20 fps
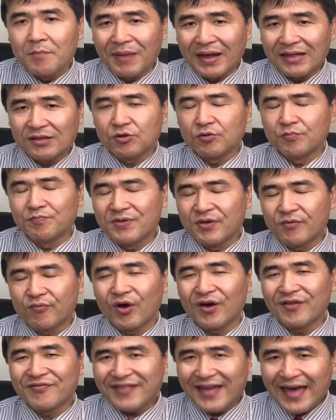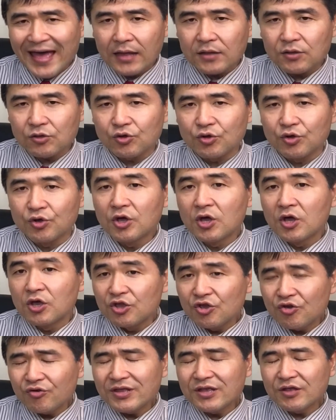But before that,
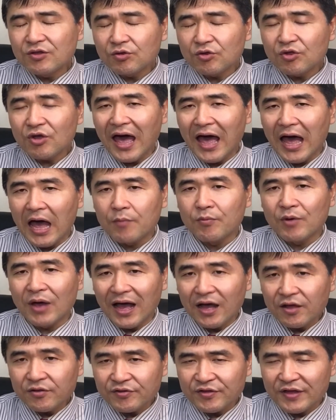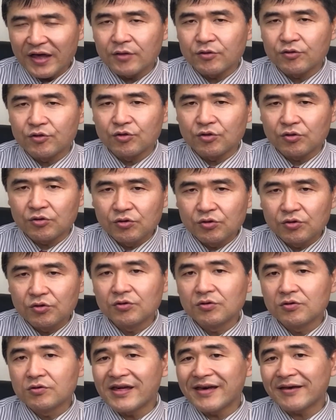you need to have answers
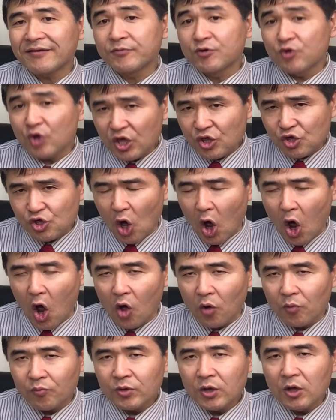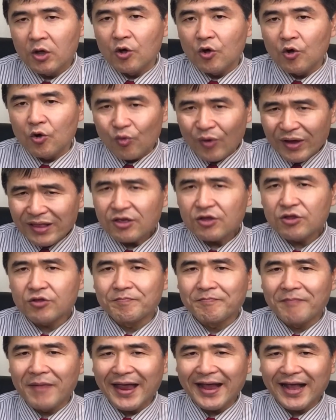to the question, what is
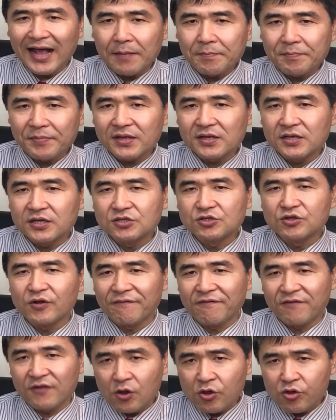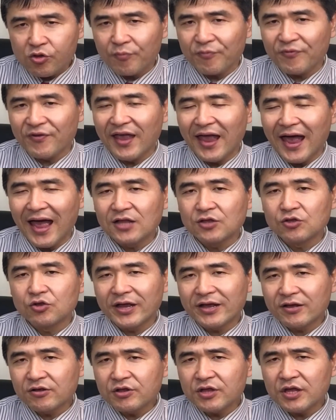my company's philosophy and
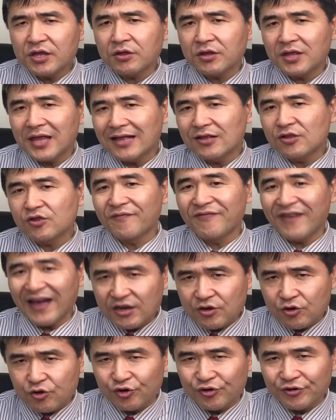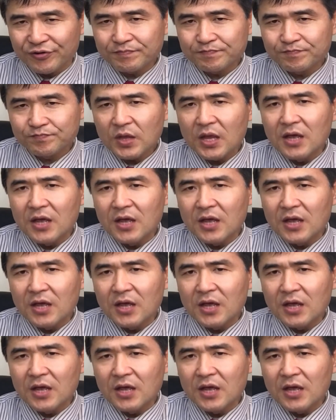existent value?